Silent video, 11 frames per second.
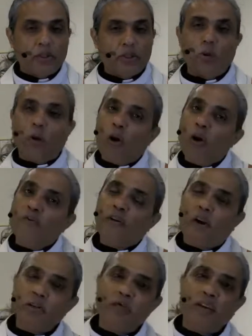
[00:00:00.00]
So all of
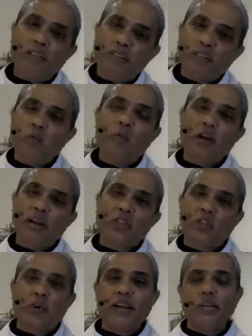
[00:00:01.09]
philosophy in some way
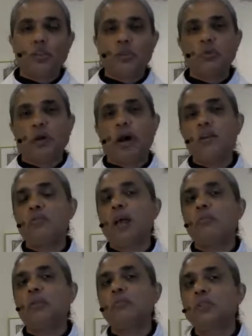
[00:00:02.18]
is trying to
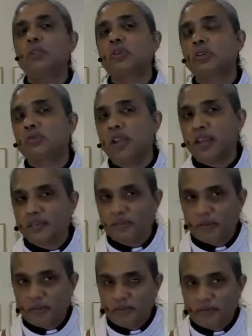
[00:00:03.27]
unravel the mystery of life.